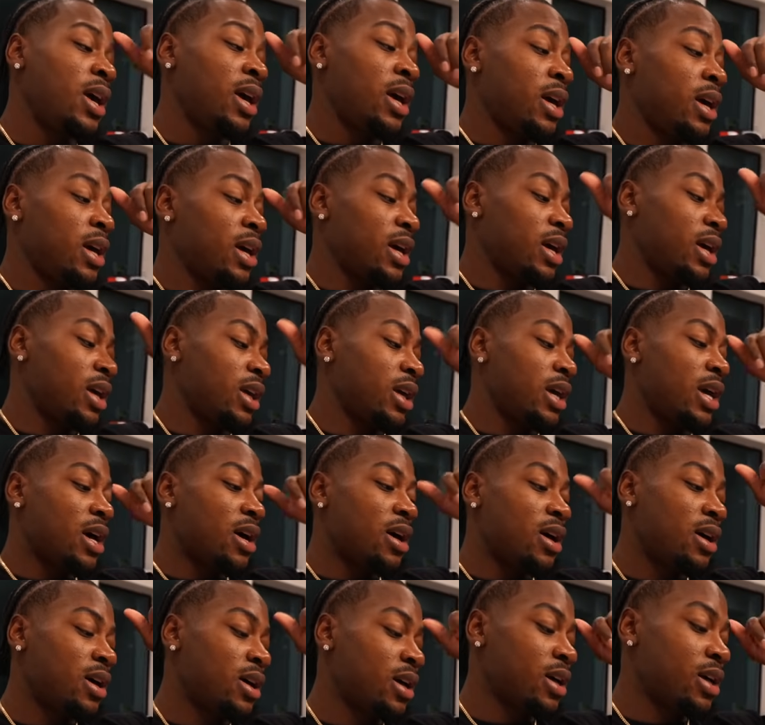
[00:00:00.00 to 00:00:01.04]
And yeah,
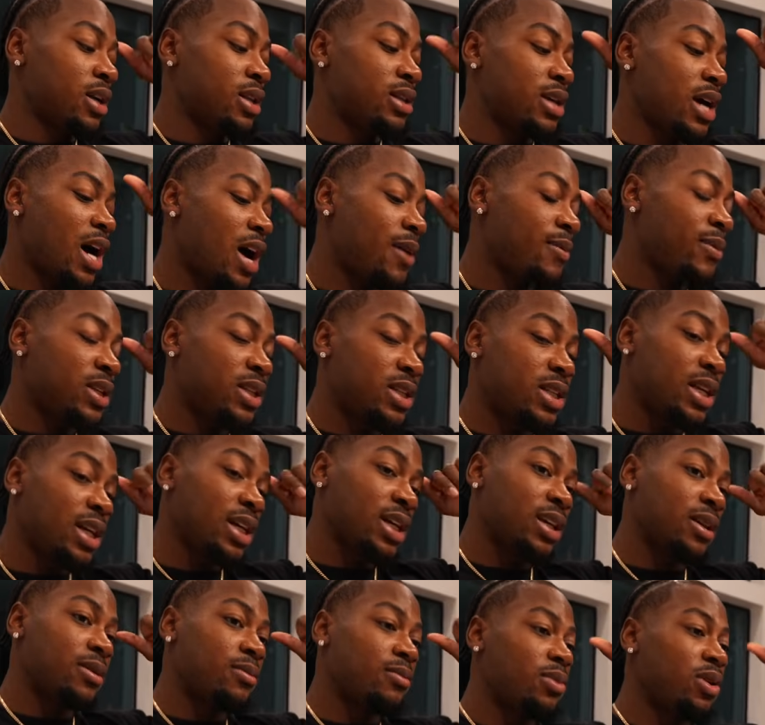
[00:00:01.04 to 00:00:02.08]
time is
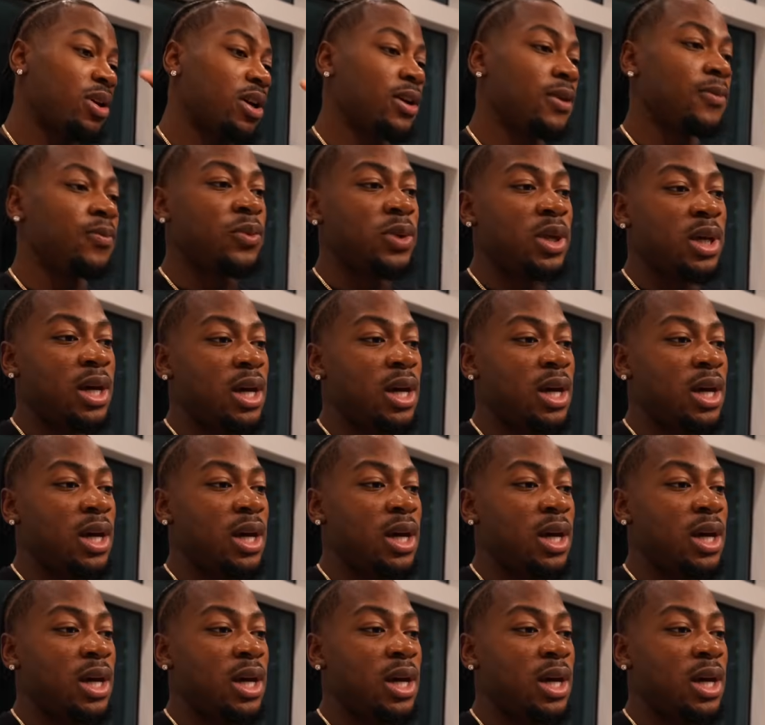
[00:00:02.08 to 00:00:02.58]
ticking, but